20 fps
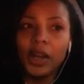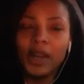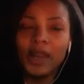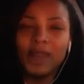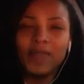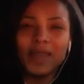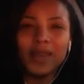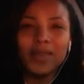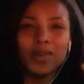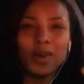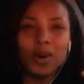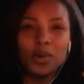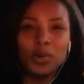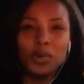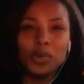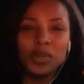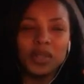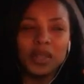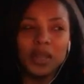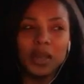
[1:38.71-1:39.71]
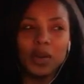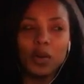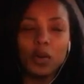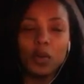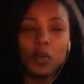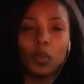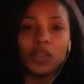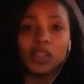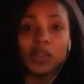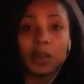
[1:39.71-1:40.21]
if they know you
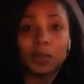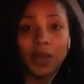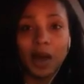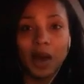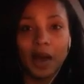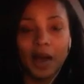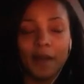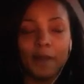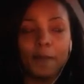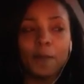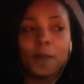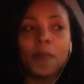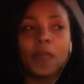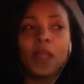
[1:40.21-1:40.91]
single, which I'm not,